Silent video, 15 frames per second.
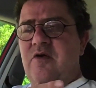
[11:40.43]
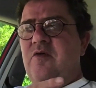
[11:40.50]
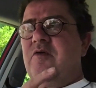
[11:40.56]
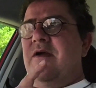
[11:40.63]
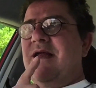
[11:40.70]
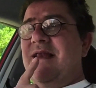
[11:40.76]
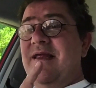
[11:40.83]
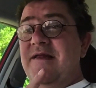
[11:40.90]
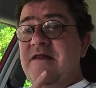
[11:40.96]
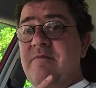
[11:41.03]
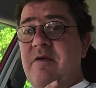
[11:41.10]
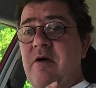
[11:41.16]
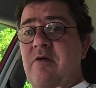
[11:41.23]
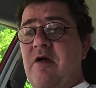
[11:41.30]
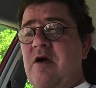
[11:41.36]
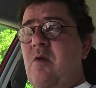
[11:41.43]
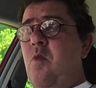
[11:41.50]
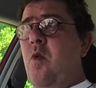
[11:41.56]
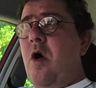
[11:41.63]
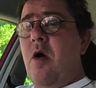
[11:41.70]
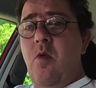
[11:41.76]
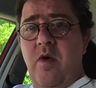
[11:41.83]
who cleaned the boat like a
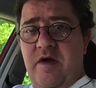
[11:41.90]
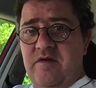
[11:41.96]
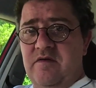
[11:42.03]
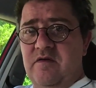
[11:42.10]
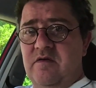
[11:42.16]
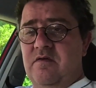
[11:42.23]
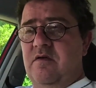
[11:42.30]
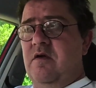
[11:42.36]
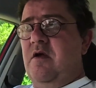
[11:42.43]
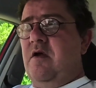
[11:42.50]
whirlwind,